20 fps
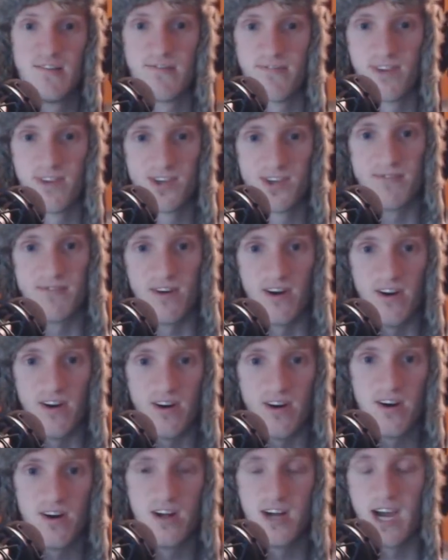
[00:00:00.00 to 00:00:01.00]
First of
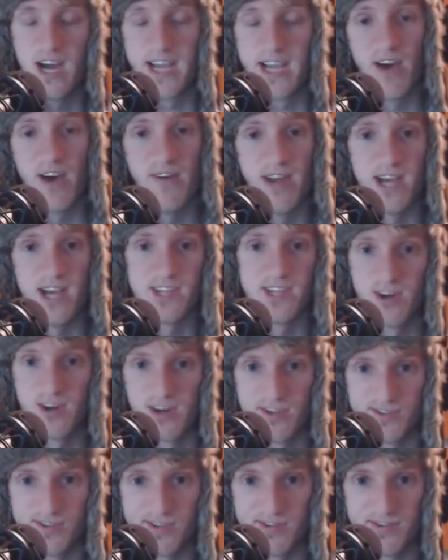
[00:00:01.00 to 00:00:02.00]
all, I count
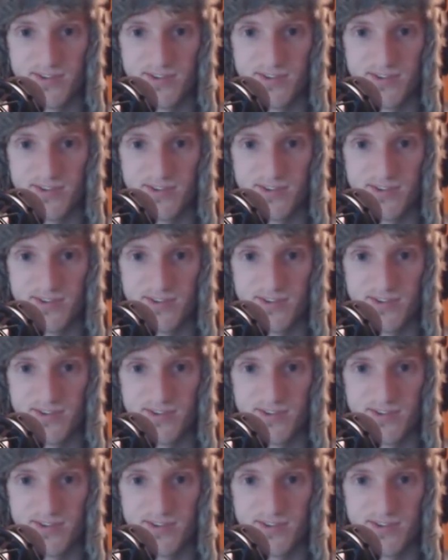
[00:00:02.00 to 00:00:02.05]
NASCAR as